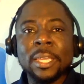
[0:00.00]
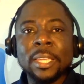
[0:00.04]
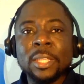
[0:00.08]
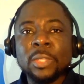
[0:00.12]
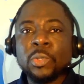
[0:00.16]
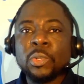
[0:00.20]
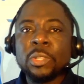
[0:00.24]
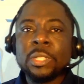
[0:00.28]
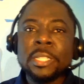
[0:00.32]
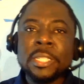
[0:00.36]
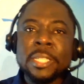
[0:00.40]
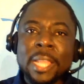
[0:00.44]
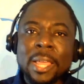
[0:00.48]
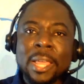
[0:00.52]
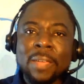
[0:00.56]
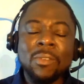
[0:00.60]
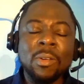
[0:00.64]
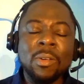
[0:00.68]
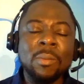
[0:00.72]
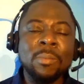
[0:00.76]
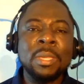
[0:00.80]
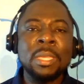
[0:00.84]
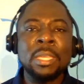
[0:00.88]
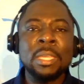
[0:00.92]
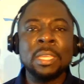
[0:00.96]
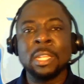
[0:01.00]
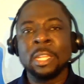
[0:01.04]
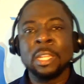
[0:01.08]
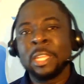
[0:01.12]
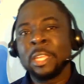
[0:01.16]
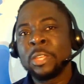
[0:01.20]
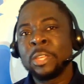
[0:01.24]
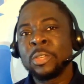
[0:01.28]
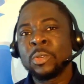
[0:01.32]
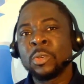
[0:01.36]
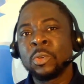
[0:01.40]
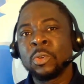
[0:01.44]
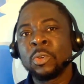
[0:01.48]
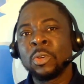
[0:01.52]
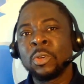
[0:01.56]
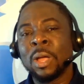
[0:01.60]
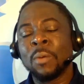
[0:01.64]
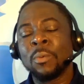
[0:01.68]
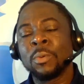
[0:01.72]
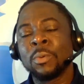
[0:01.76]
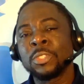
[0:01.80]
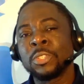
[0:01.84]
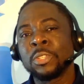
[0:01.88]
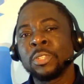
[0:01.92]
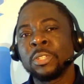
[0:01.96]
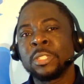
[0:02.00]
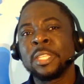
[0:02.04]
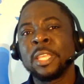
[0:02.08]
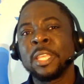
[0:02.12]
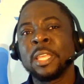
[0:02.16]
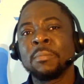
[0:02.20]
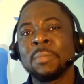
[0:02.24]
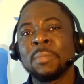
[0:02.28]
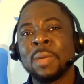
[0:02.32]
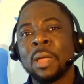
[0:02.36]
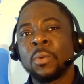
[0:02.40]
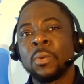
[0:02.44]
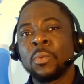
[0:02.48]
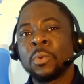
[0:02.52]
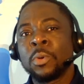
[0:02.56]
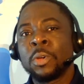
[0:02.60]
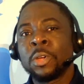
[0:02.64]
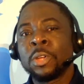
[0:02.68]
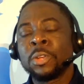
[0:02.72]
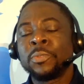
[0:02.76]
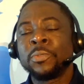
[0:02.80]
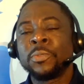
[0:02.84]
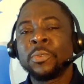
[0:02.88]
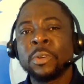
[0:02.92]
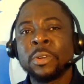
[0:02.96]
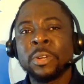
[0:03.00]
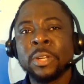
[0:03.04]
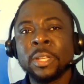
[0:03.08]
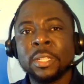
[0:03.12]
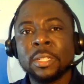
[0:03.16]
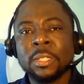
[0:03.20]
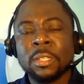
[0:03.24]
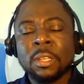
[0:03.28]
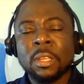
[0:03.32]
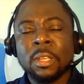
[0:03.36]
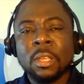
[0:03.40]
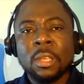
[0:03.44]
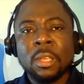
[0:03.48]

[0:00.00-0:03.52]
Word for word: it will never be illegal i want you to take my word for it